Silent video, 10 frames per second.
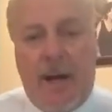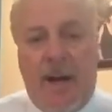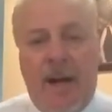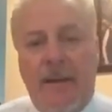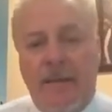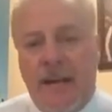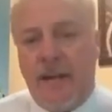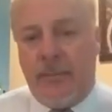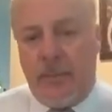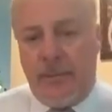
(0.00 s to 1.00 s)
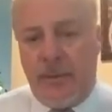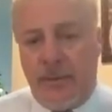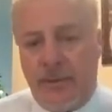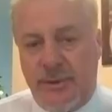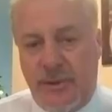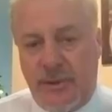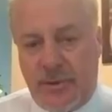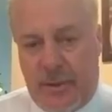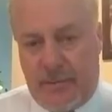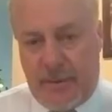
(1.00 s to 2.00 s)
I am able, with the Annuities
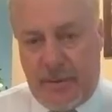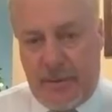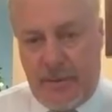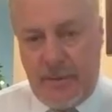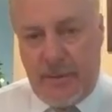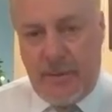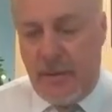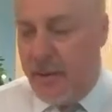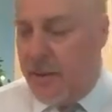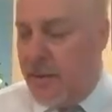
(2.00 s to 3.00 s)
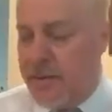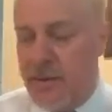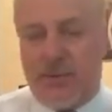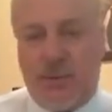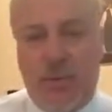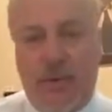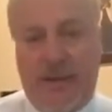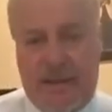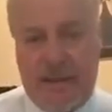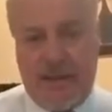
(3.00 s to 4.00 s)
Genius software, to
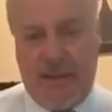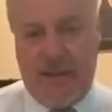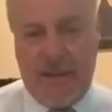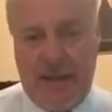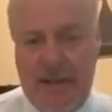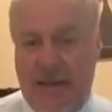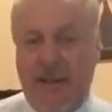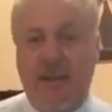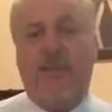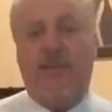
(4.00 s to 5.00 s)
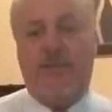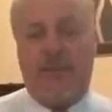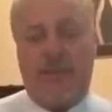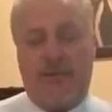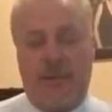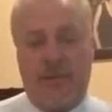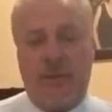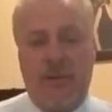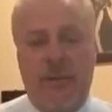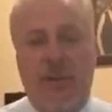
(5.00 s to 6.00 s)
tweak any illustration
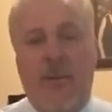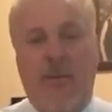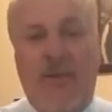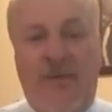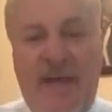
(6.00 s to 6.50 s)
with